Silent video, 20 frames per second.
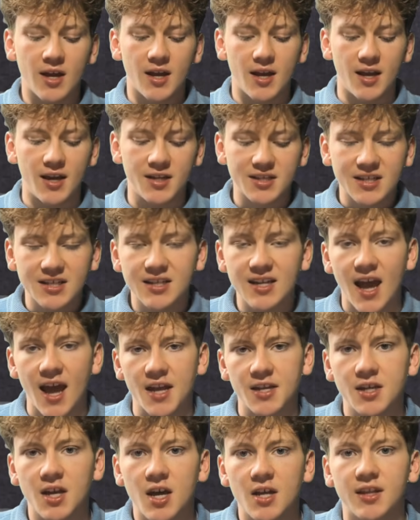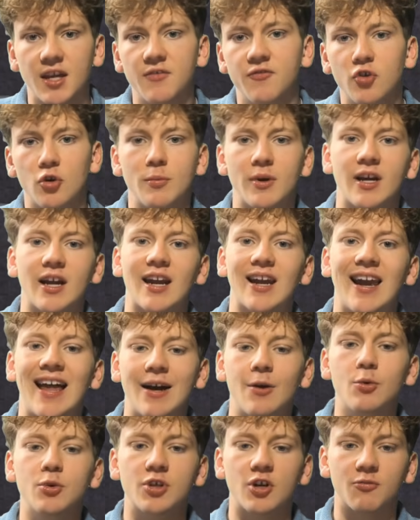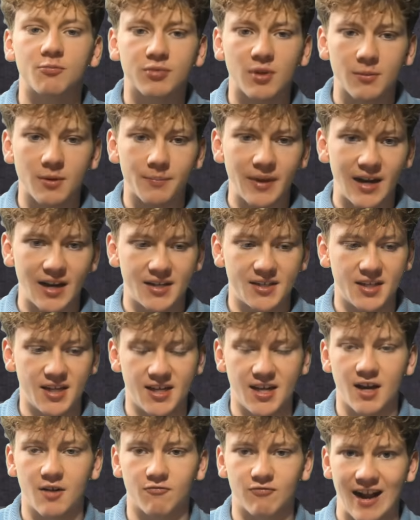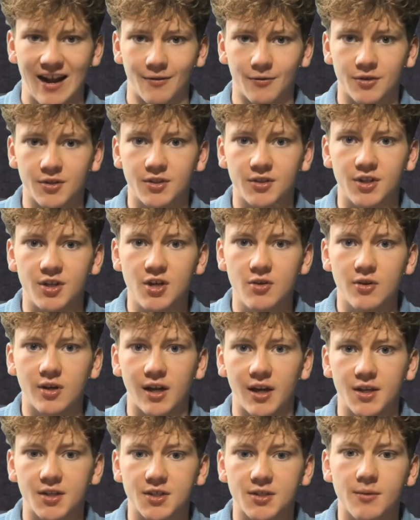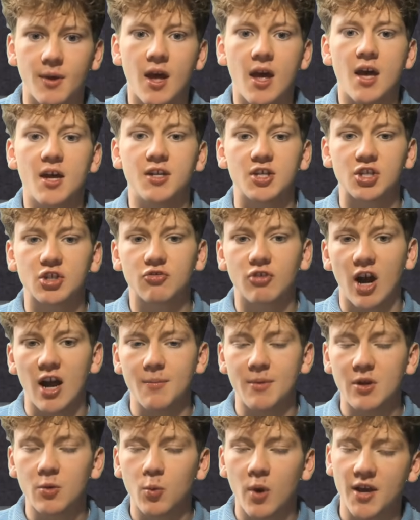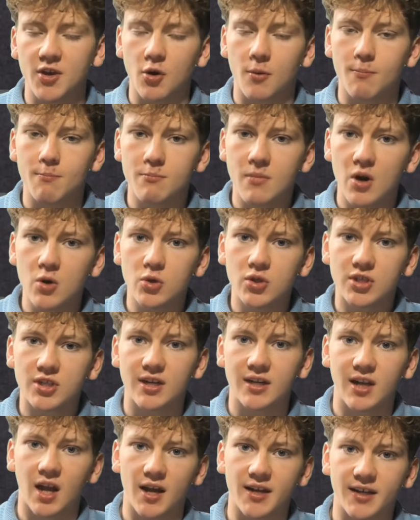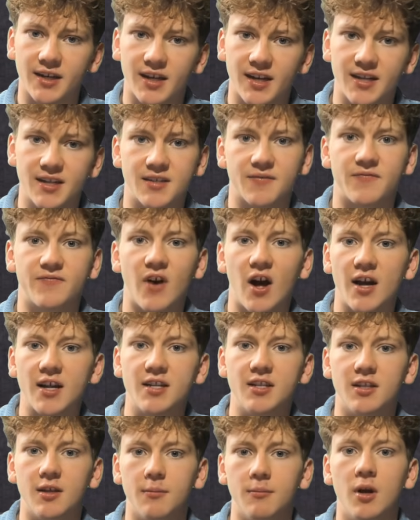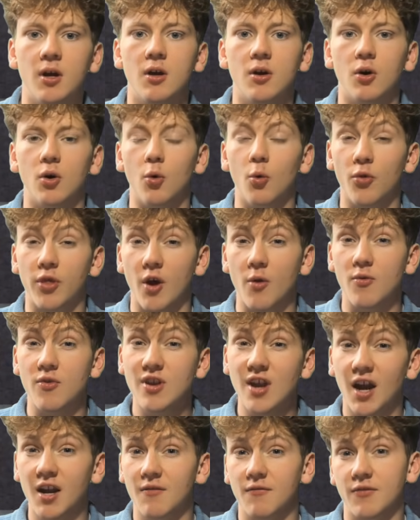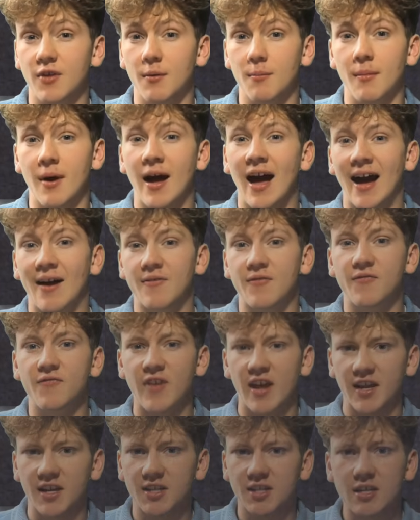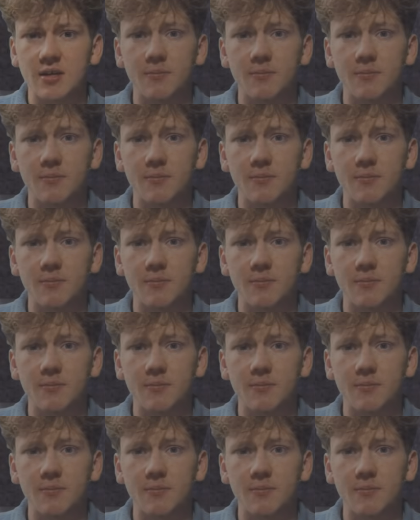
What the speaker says: Instead, they form a cloud of probability around the nucleus, describing where you're most likely to find them, although none of them have fixed